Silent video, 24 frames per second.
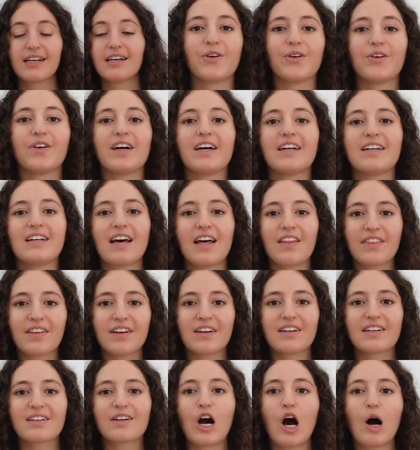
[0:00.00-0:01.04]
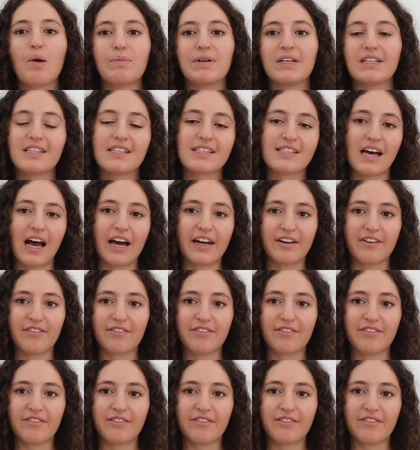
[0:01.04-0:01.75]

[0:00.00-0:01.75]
So another common side